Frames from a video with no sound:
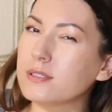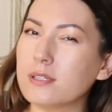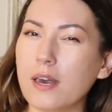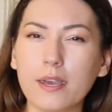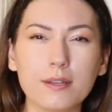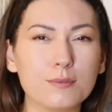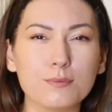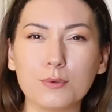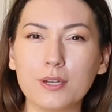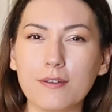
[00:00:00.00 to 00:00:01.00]
side,
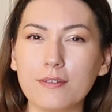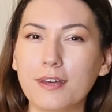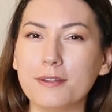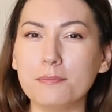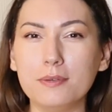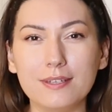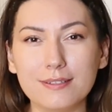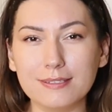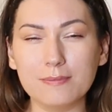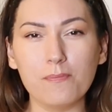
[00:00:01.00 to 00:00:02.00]
whatever that
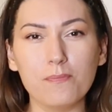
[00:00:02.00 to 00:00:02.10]
means.